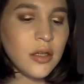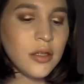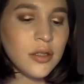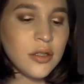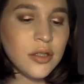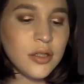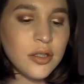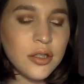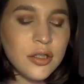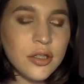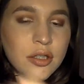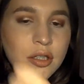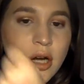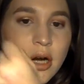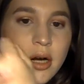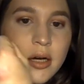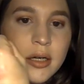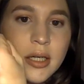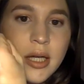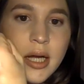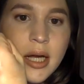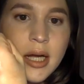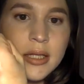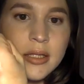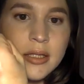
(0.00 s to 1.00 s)

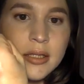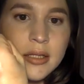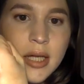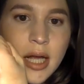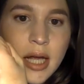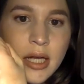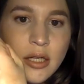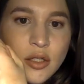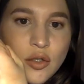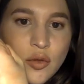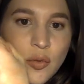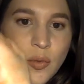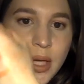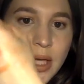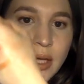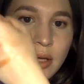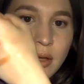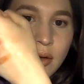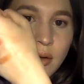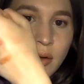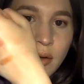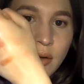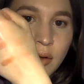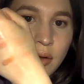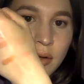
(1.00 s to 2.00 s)
Stardust and
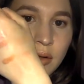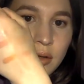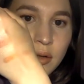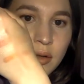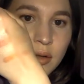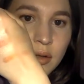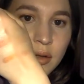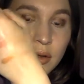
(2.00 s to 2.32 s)
Twinkle.